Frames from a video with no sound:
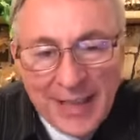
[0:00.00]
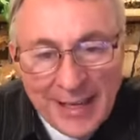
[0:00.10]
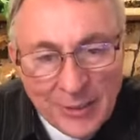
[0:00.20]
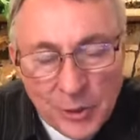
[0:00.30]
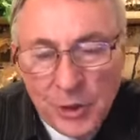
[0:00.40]

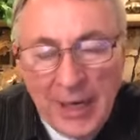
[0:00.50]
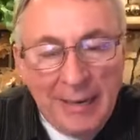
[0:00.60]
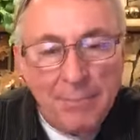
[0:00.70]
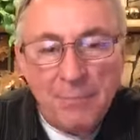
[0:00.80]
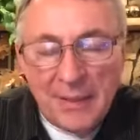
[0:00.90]
and
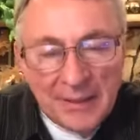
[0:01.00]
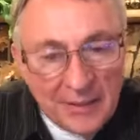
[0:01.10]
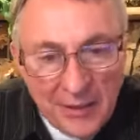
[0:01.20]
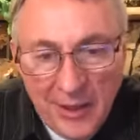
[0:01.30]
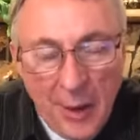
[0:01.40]
sheep
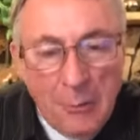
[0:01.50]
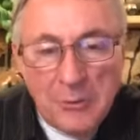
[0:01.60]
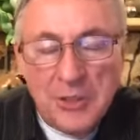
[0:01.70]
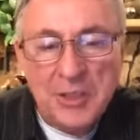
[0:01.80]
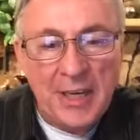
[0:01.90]
and
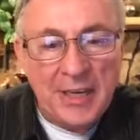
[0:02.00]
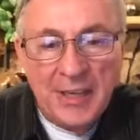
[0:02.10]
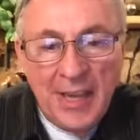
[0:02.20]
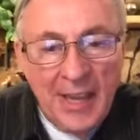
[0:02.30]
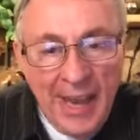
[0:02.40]
goats
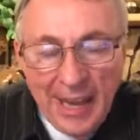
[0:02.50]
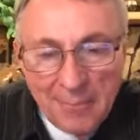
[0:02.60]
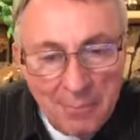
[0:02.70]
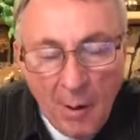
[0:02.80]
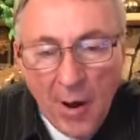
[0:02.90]
and,
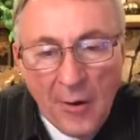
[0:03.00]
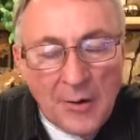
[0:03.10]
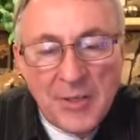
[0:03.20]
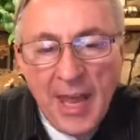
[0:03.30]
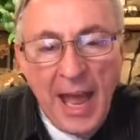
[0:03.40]
and birds.